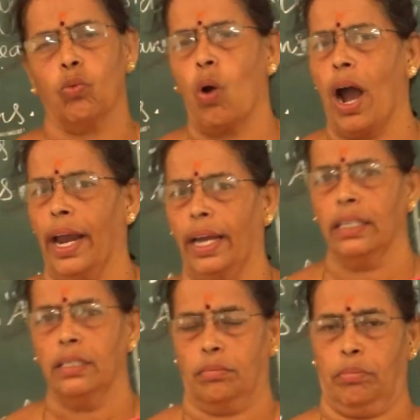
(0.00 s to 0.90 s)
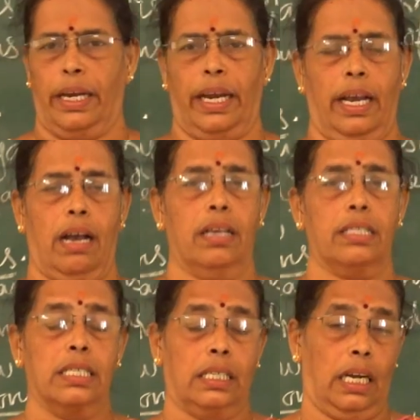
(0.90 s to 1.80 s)
Why?
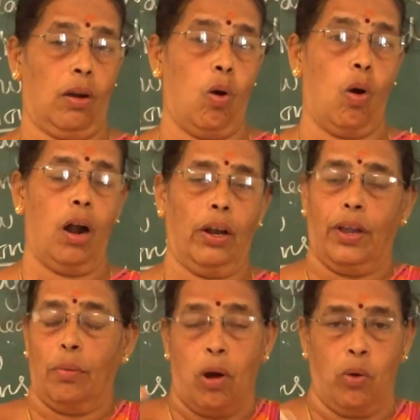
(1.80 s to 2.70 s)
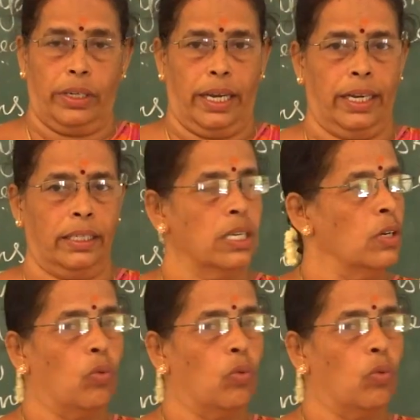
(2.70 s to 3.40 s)
Because in all the mountain,